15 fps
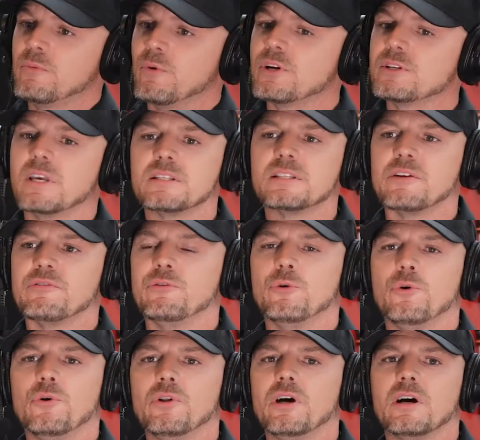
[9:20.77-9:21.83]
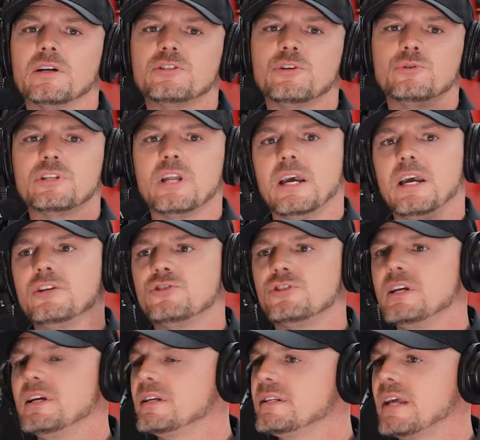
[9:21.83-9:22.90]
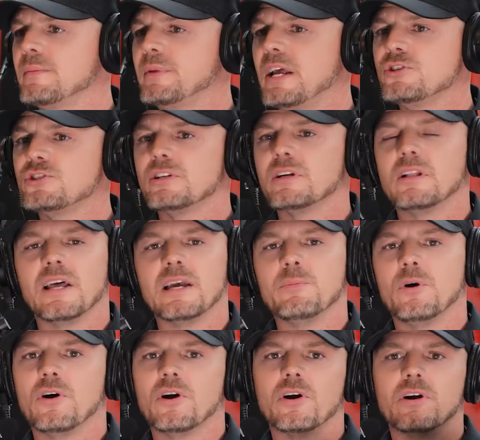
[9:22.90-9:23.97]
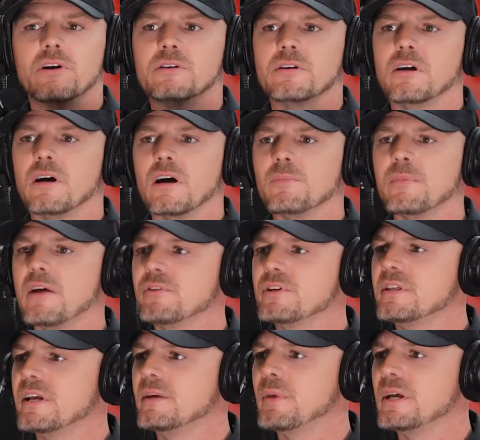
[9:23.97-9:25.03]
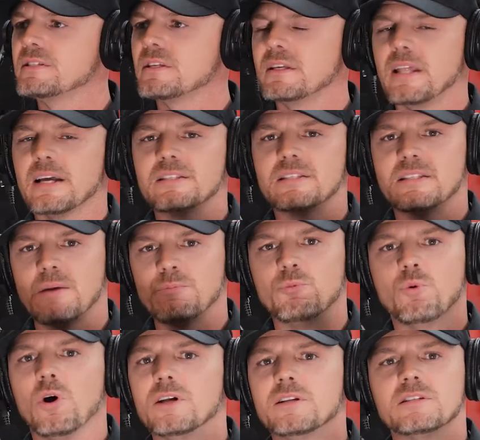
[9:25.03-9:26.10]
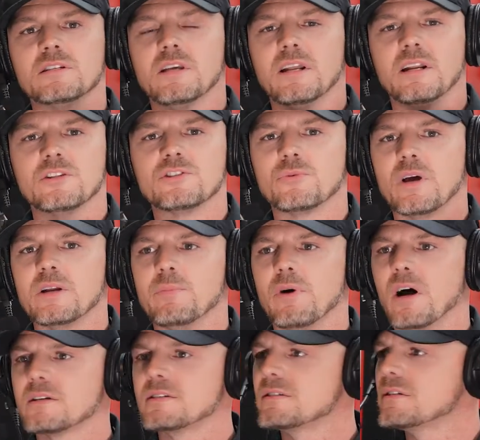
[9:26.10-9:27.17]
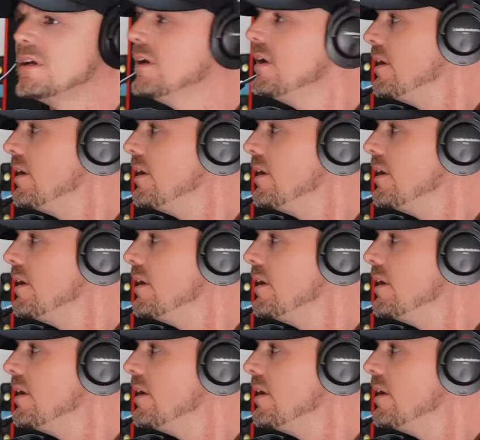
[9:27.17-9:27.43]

where it gets a full 2-stage decontamination, clay bar, everything. Basically, that's step 1 to get into Redbox.